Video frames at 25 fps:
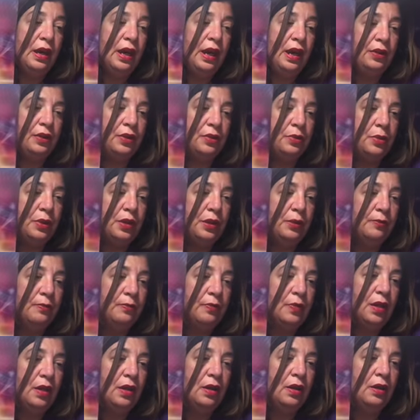And three,
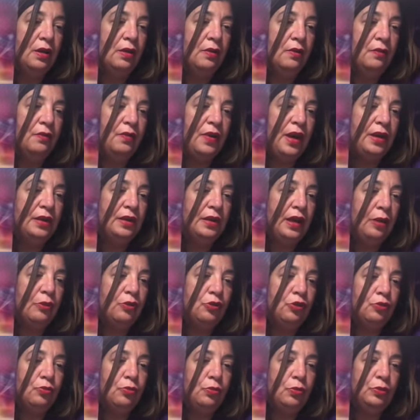find
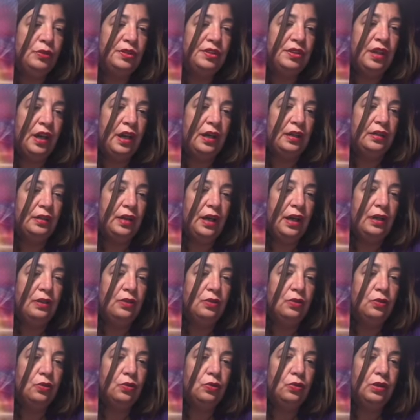out your moon sign
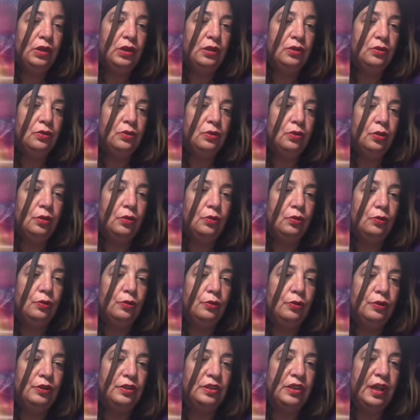and tune in to the
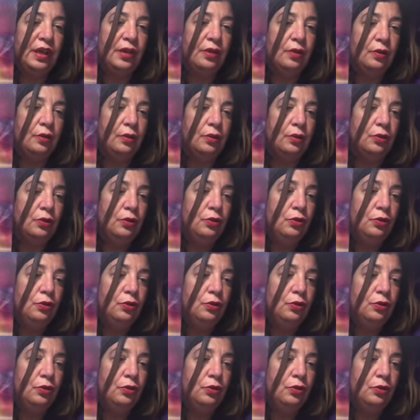lunar cycle.